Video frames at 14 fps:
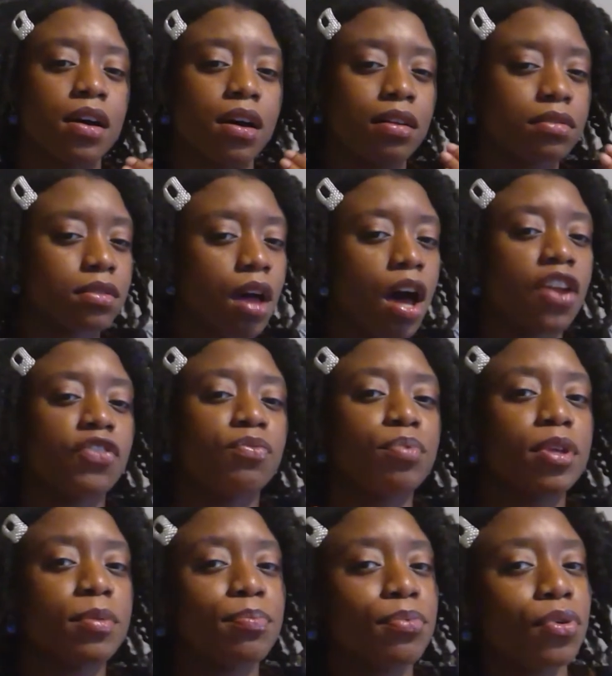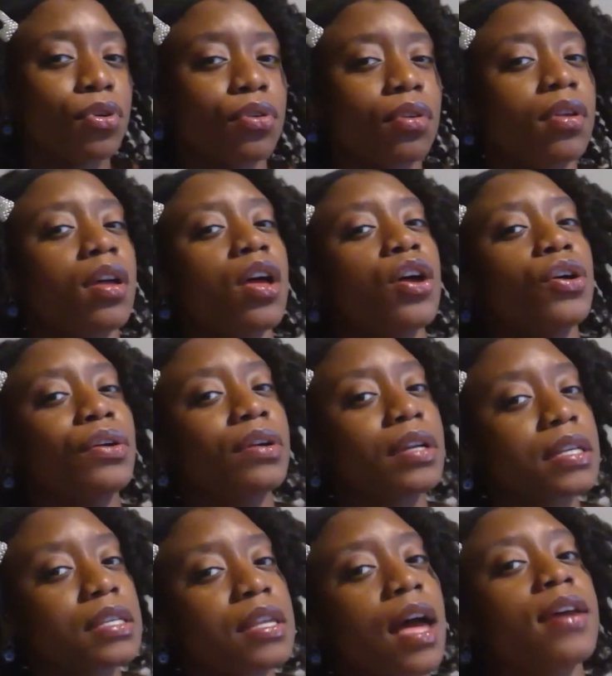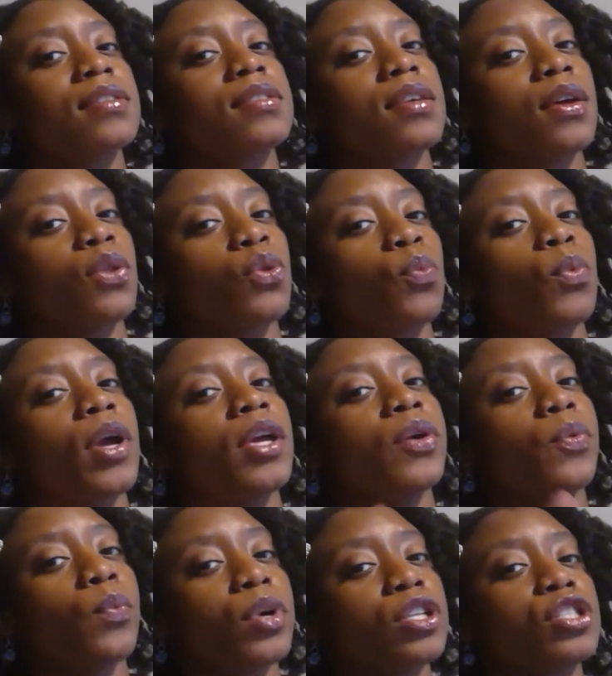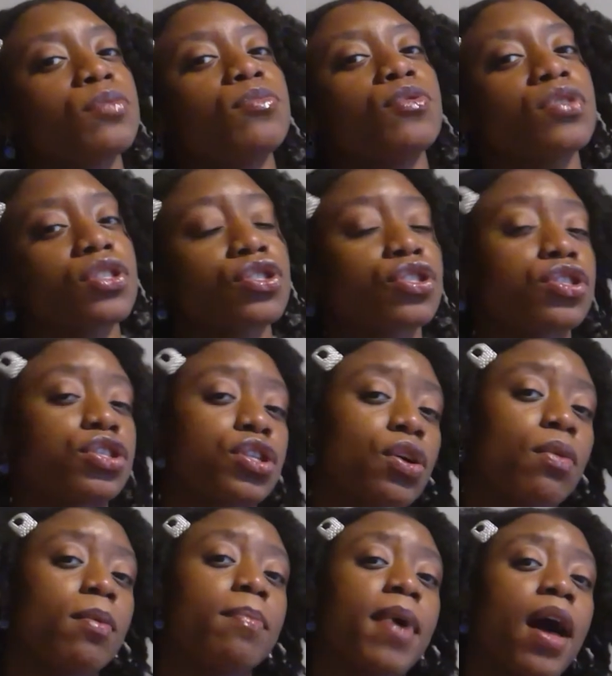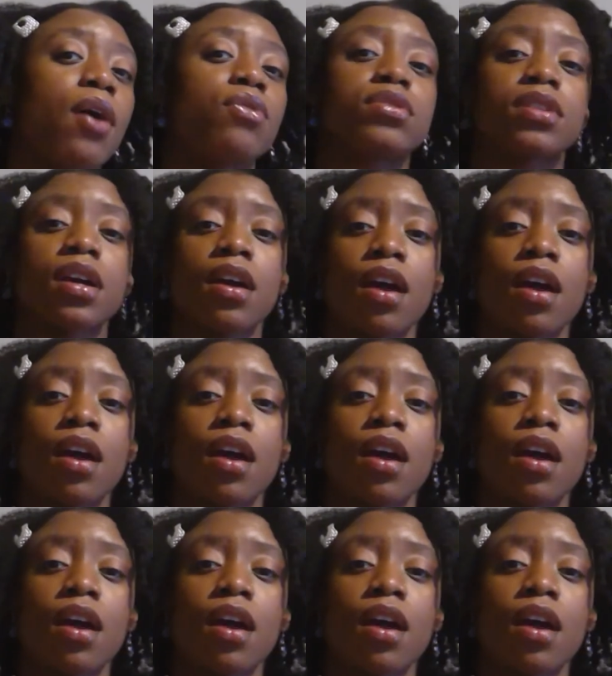a lot of people criticizing the way in which musicians go about